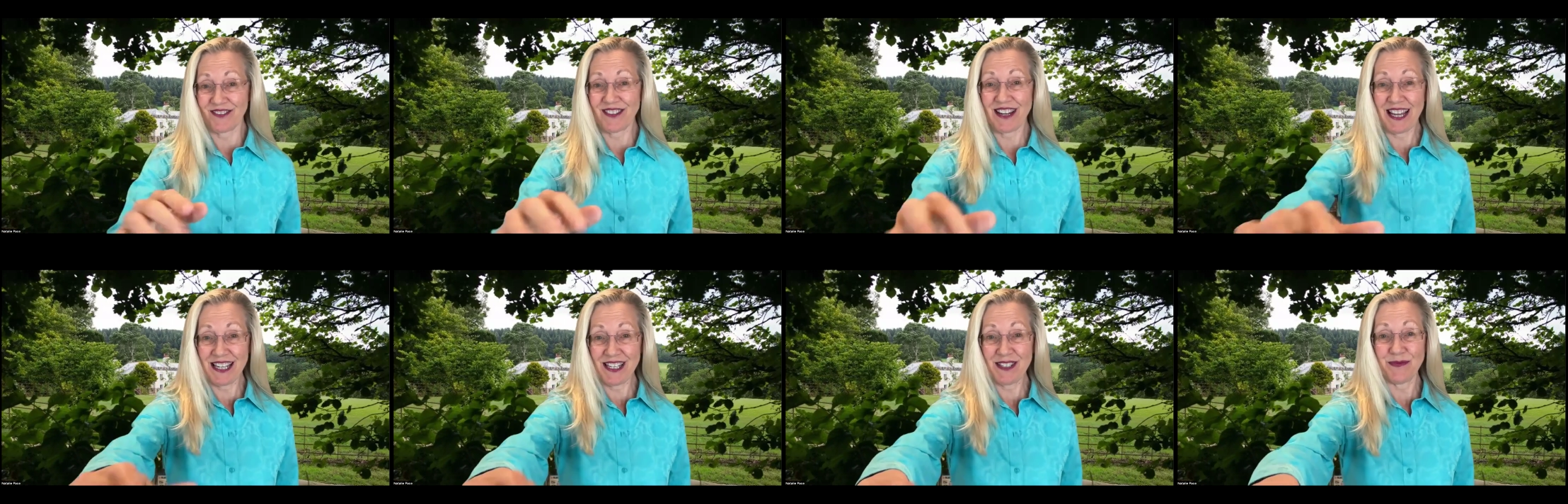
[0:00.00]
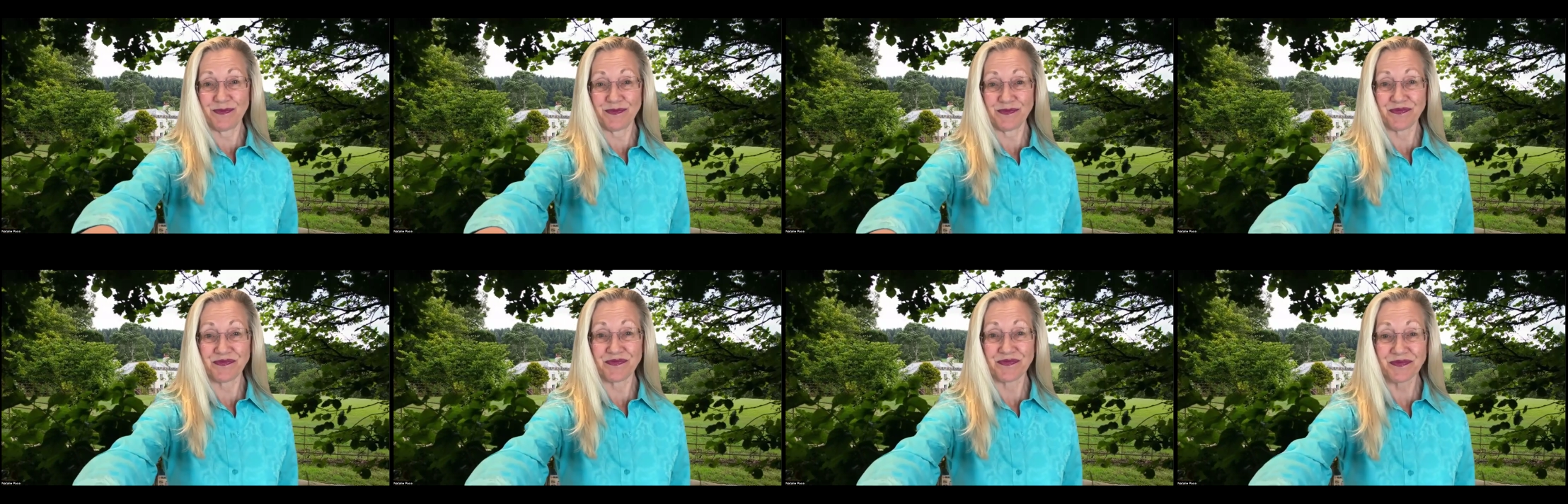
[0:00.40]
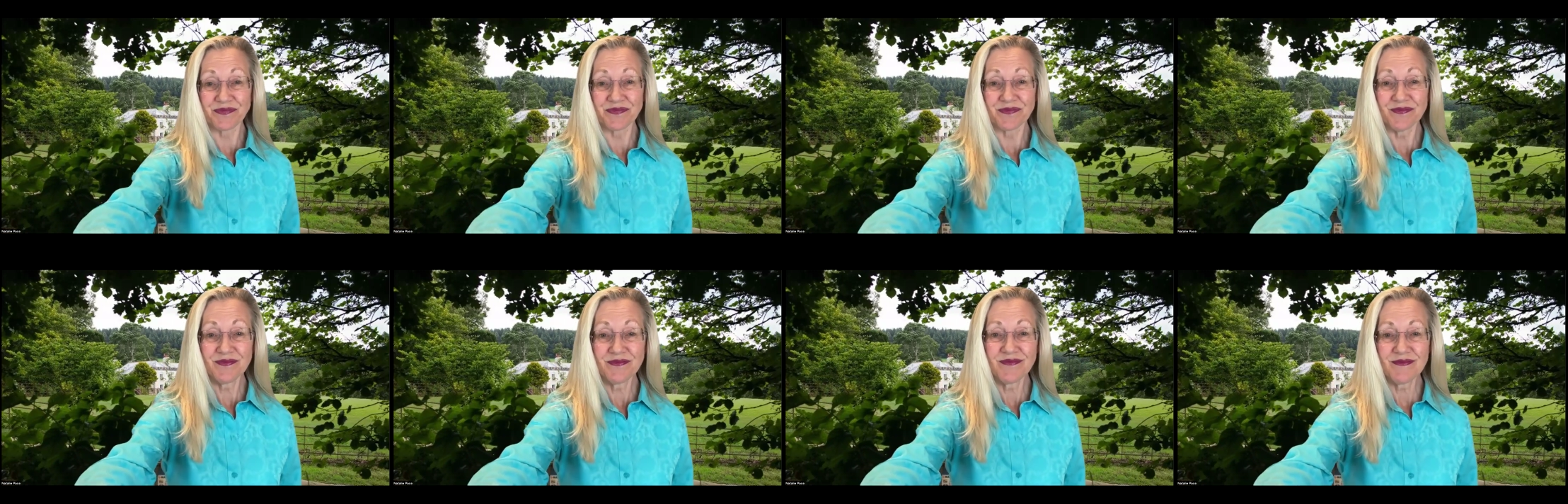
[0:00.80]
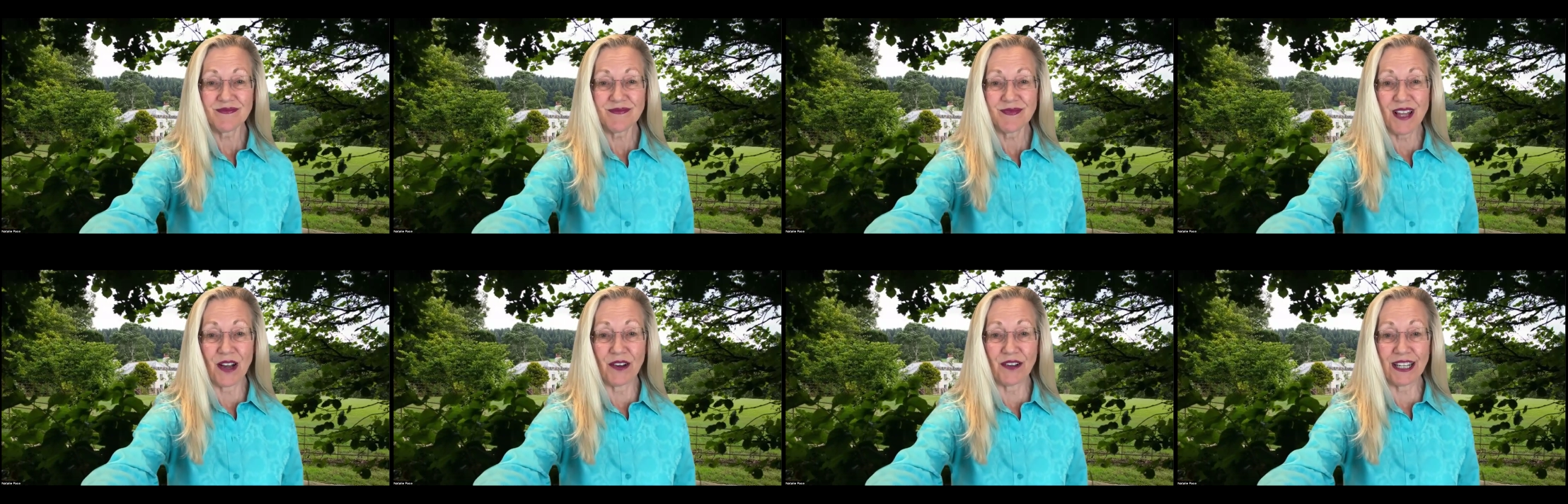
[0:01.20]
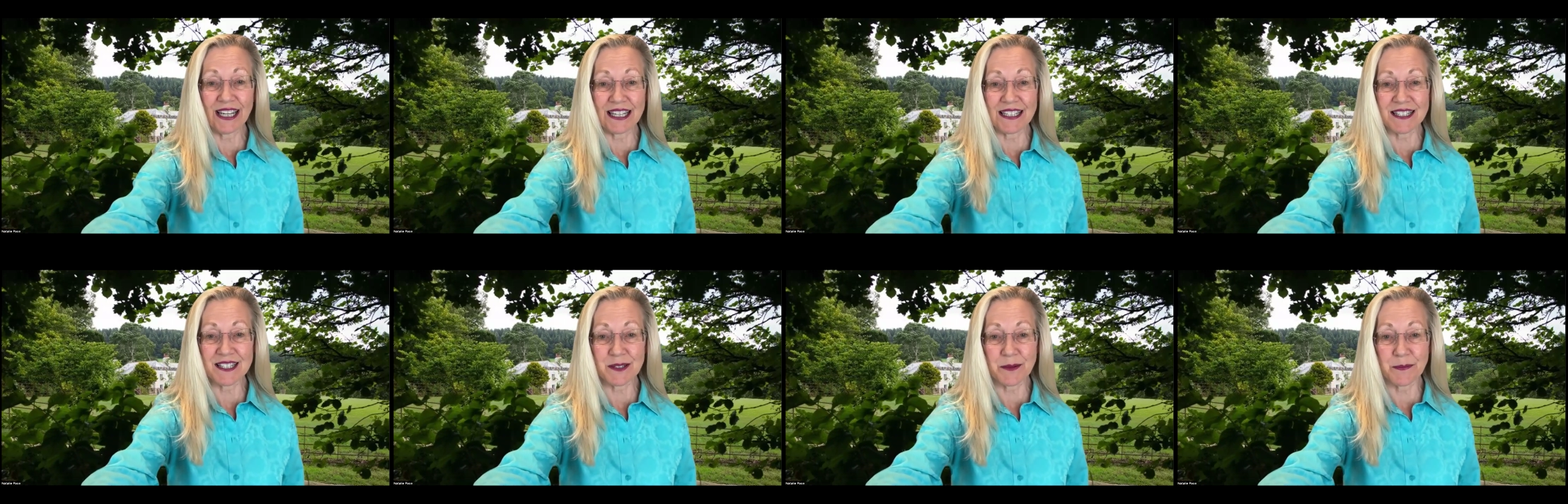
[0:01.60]
right?
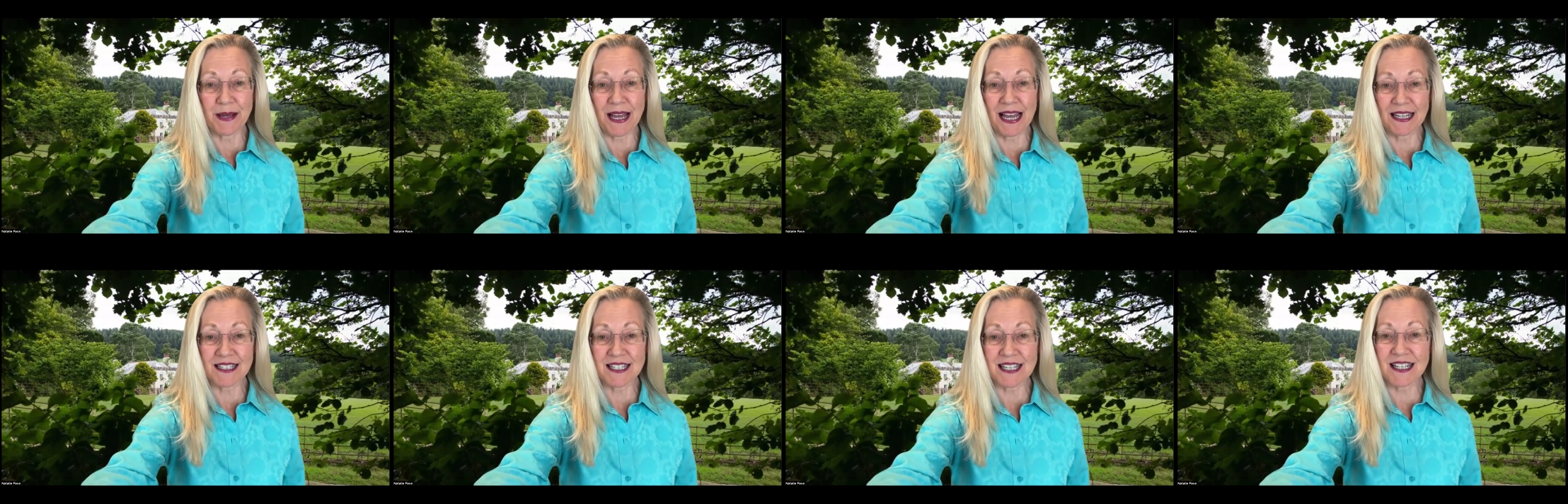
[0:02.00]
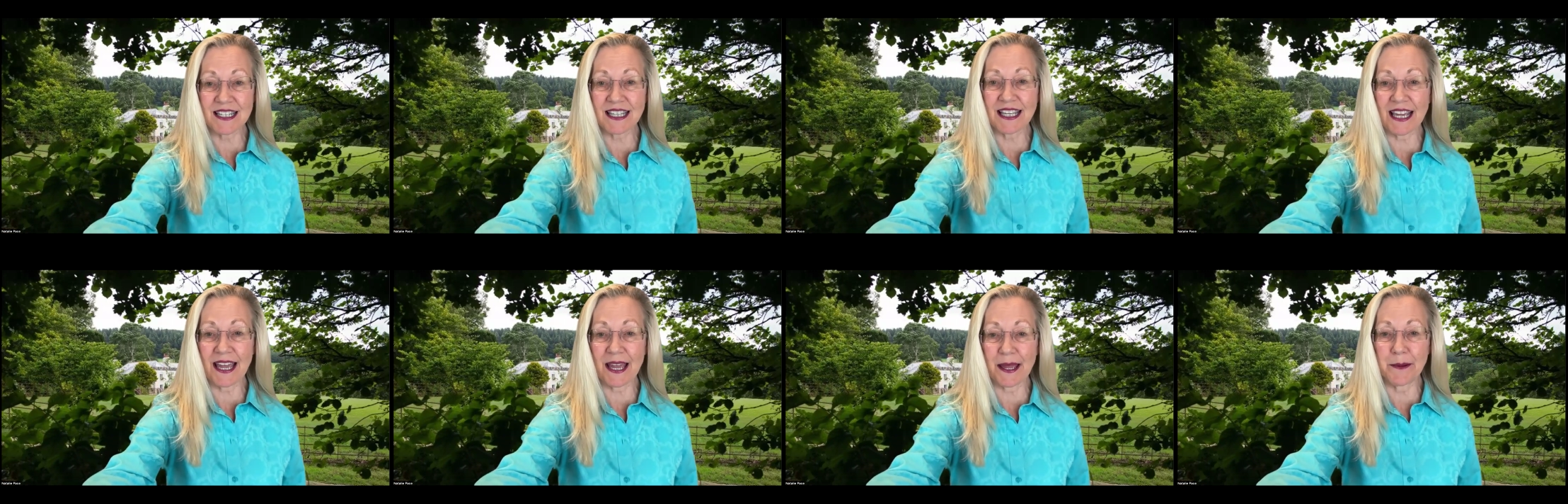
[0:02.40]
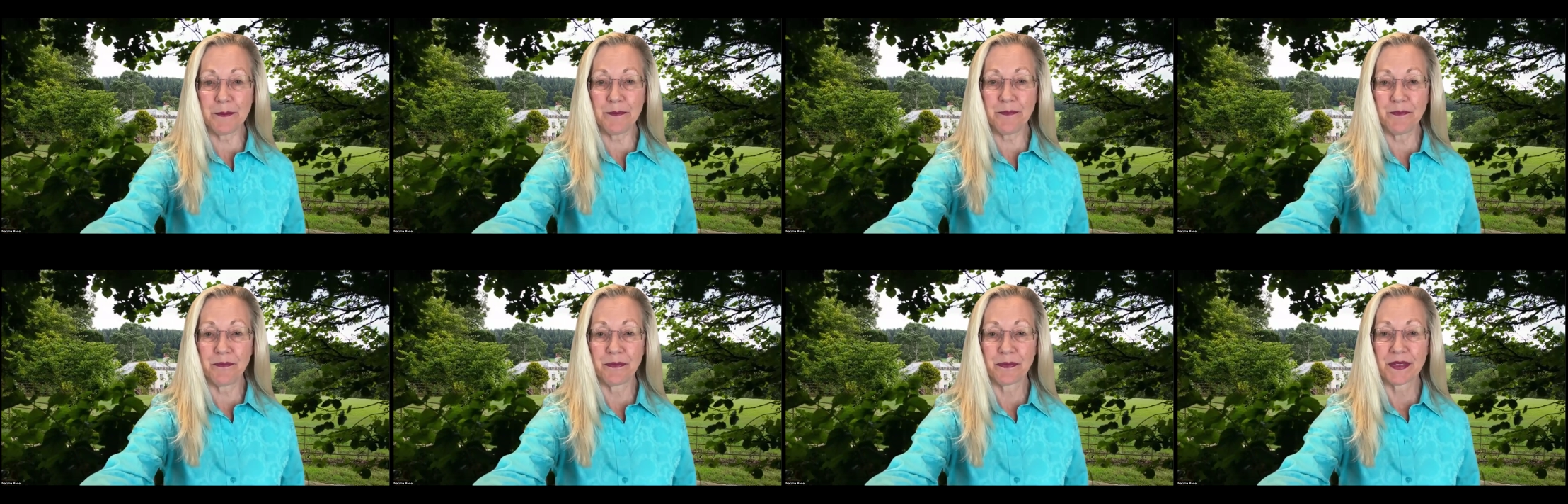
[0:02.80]
Okay, so back to the game.